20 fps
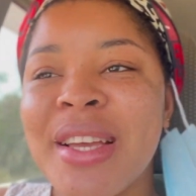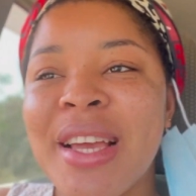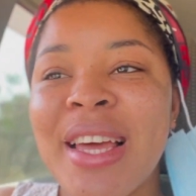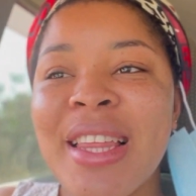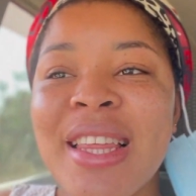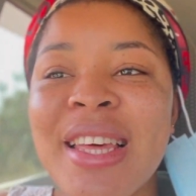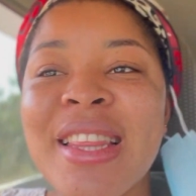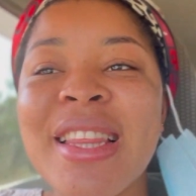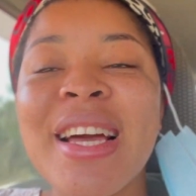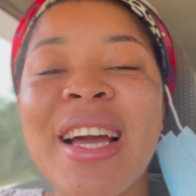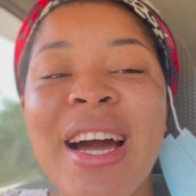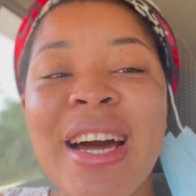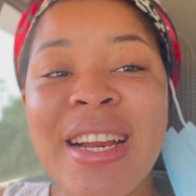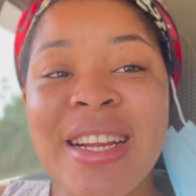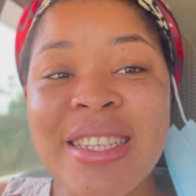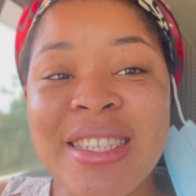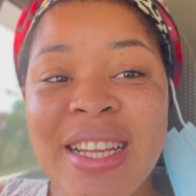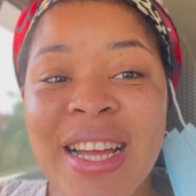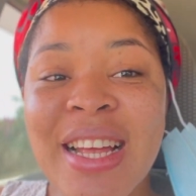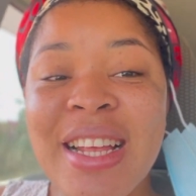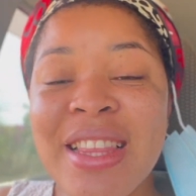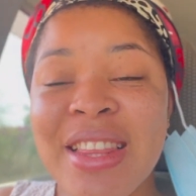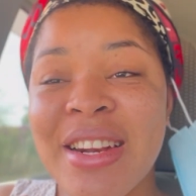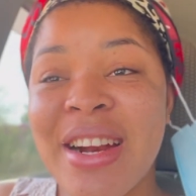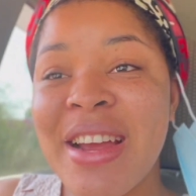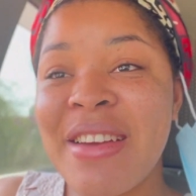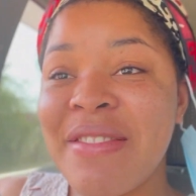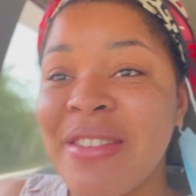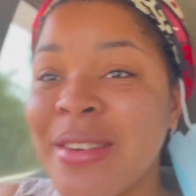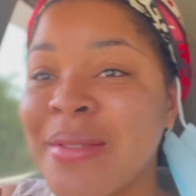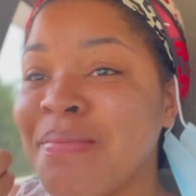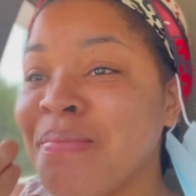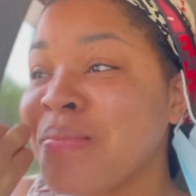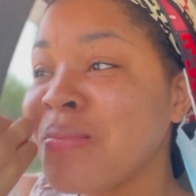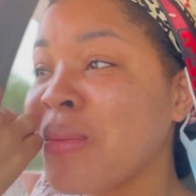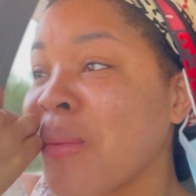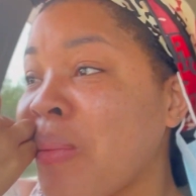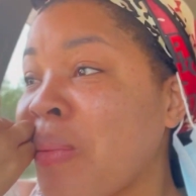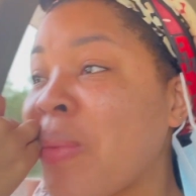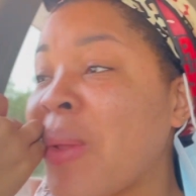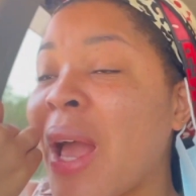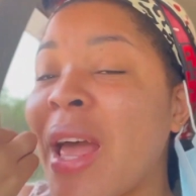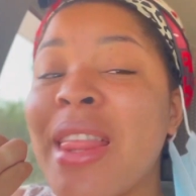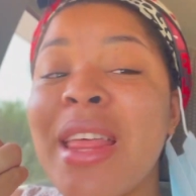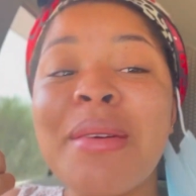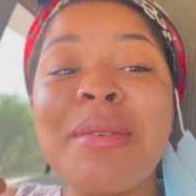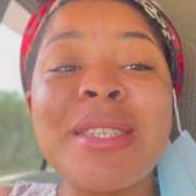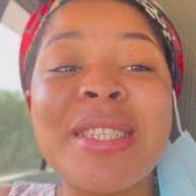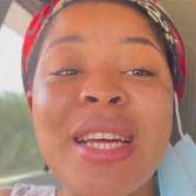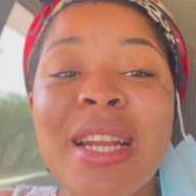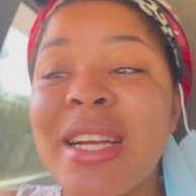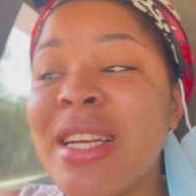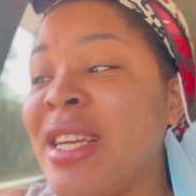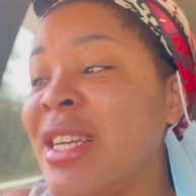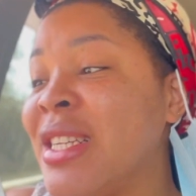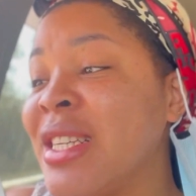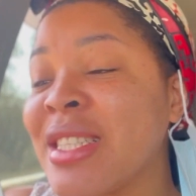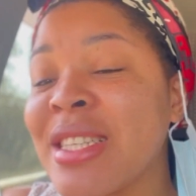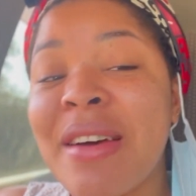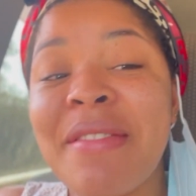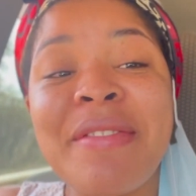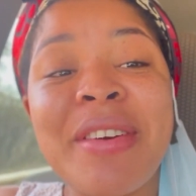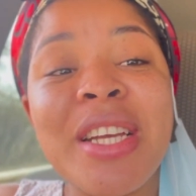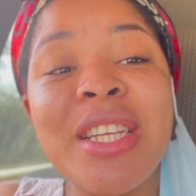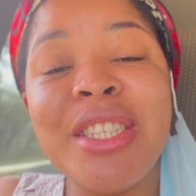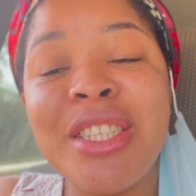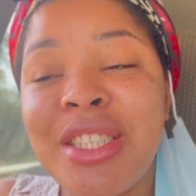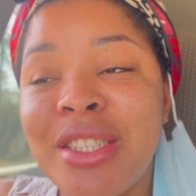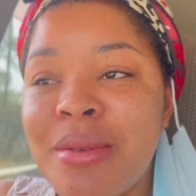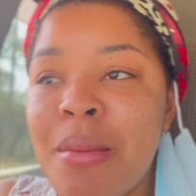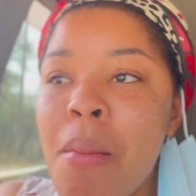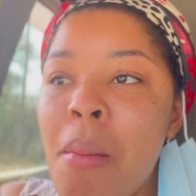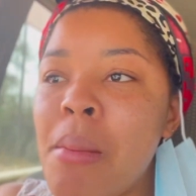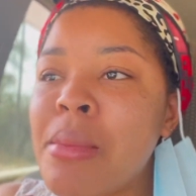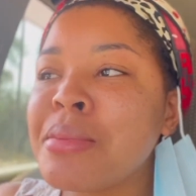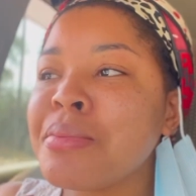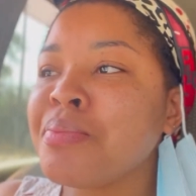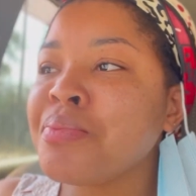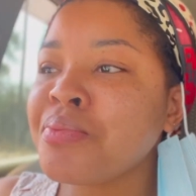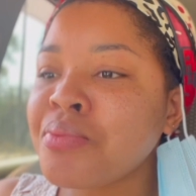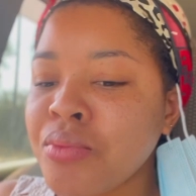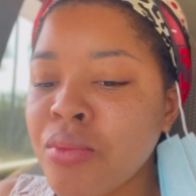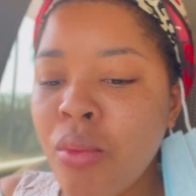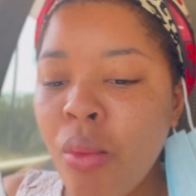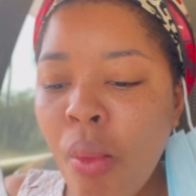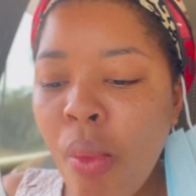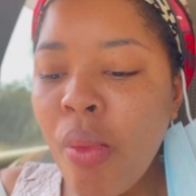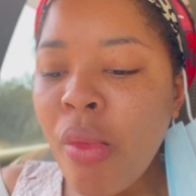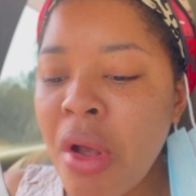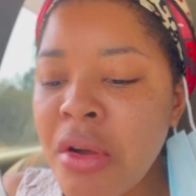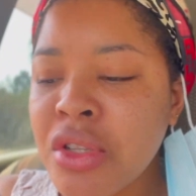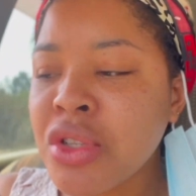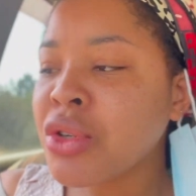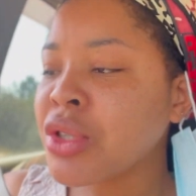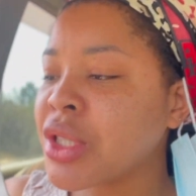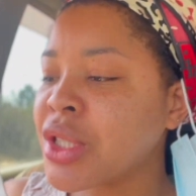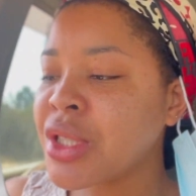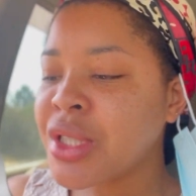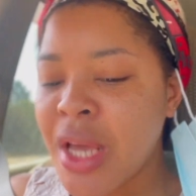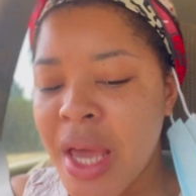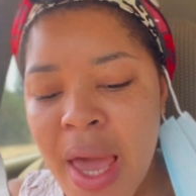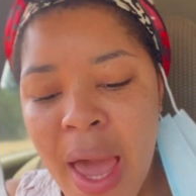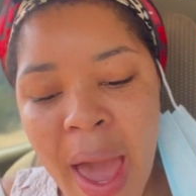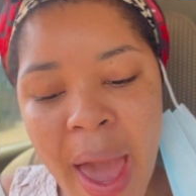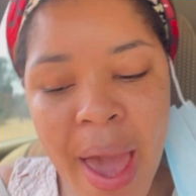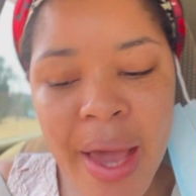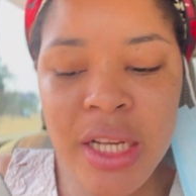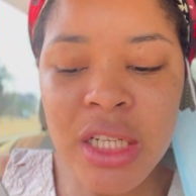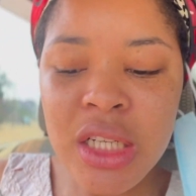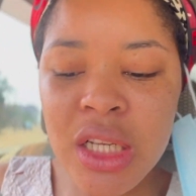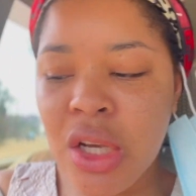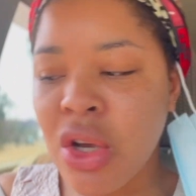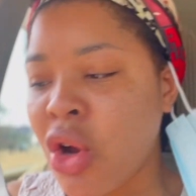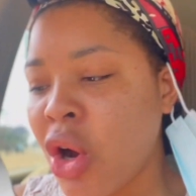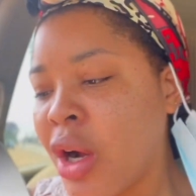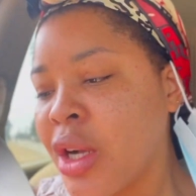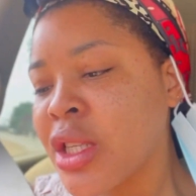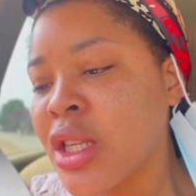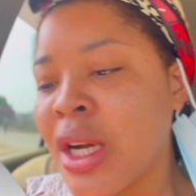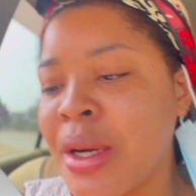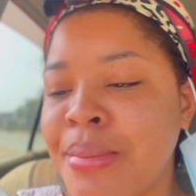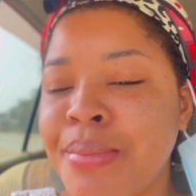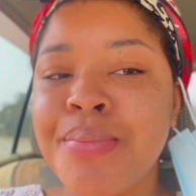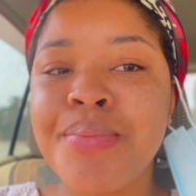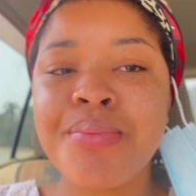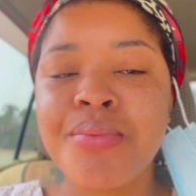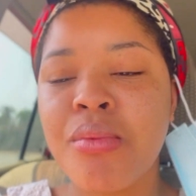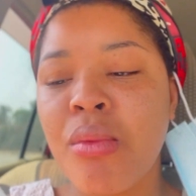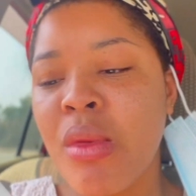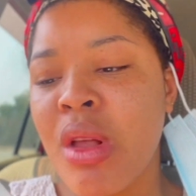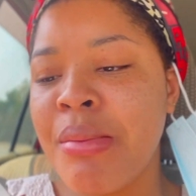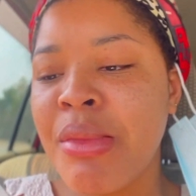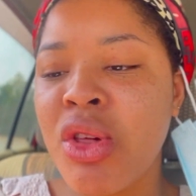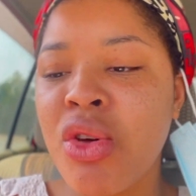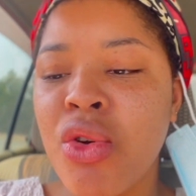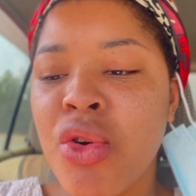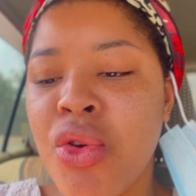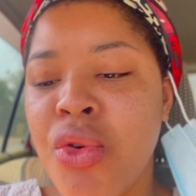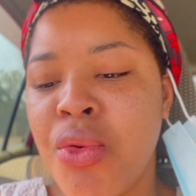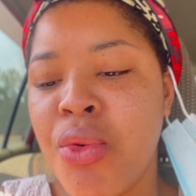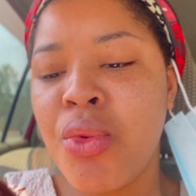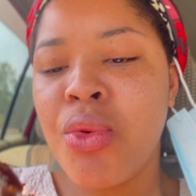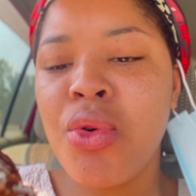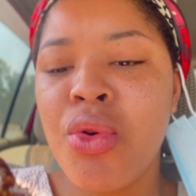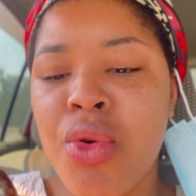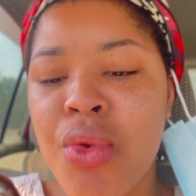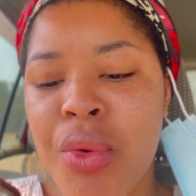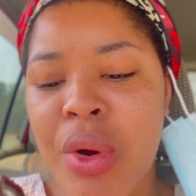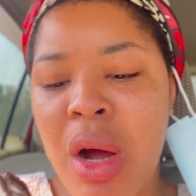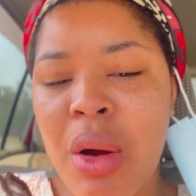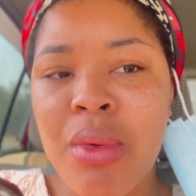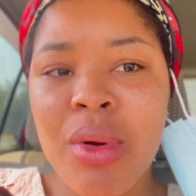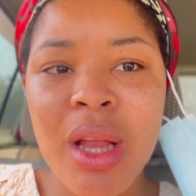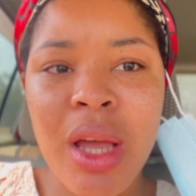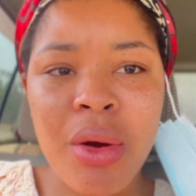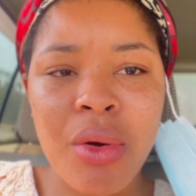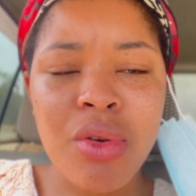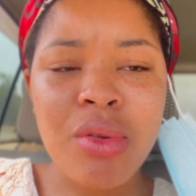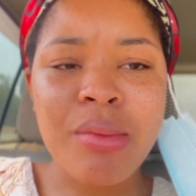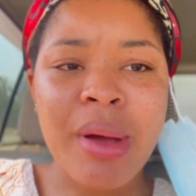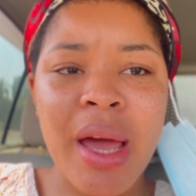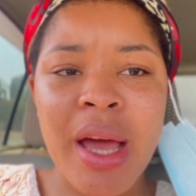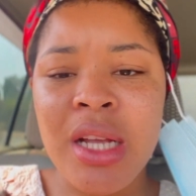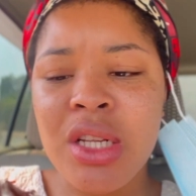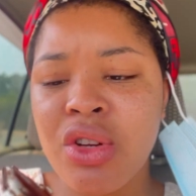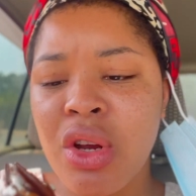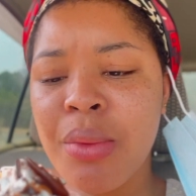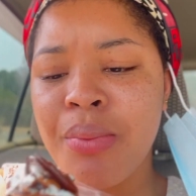And then the garden started thriving. And then we started eating some veggies. So today, I actually got, let me show you. Ooh, how will I hold my ice cream?